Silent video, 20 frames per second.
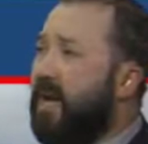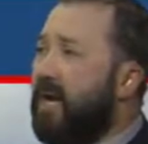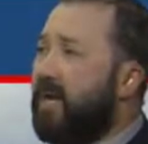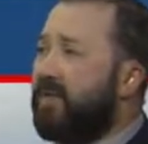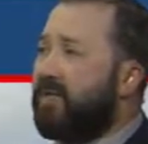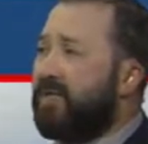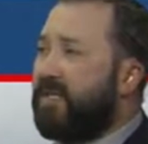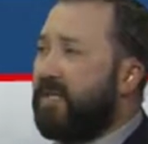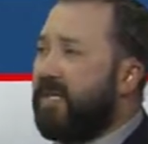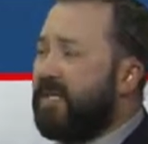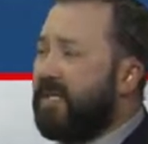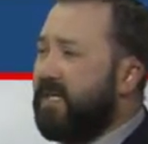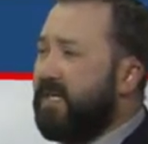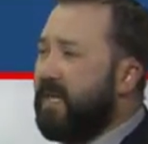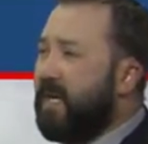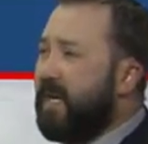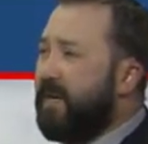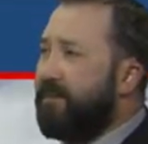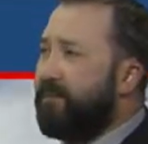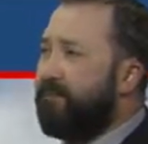
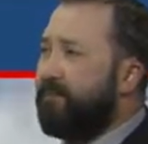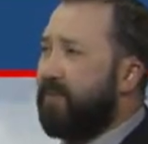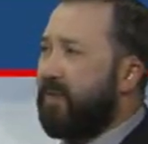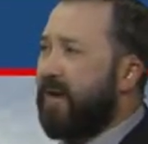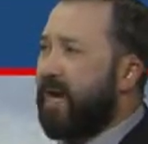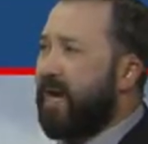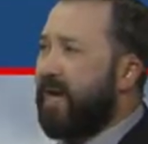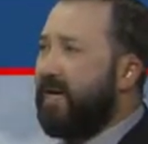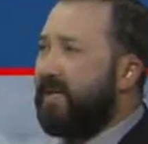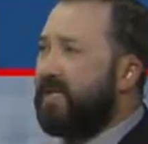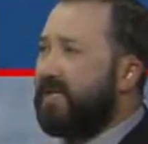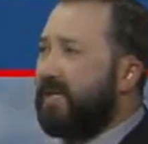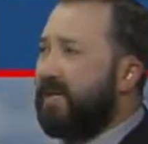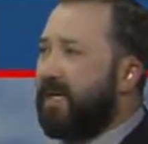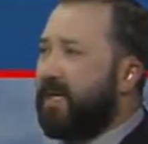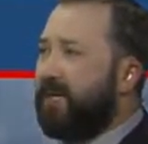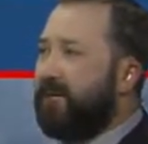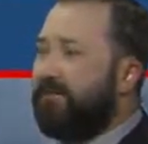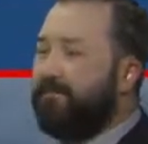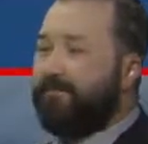68 the high
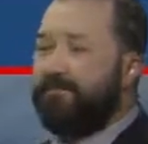today.